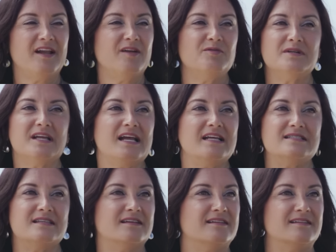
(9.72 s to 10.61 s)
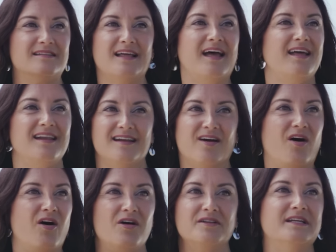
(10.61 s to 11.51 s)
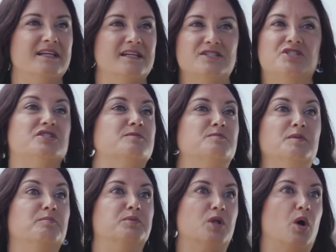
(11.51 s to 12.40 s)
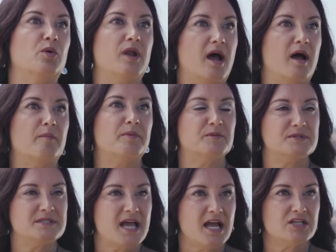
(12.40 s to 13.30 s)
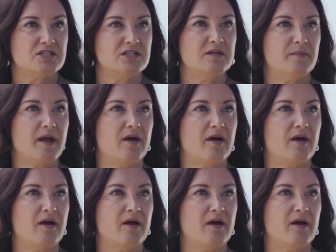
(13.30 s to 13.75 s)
And then I realized that all needed to just be blown up. It was actually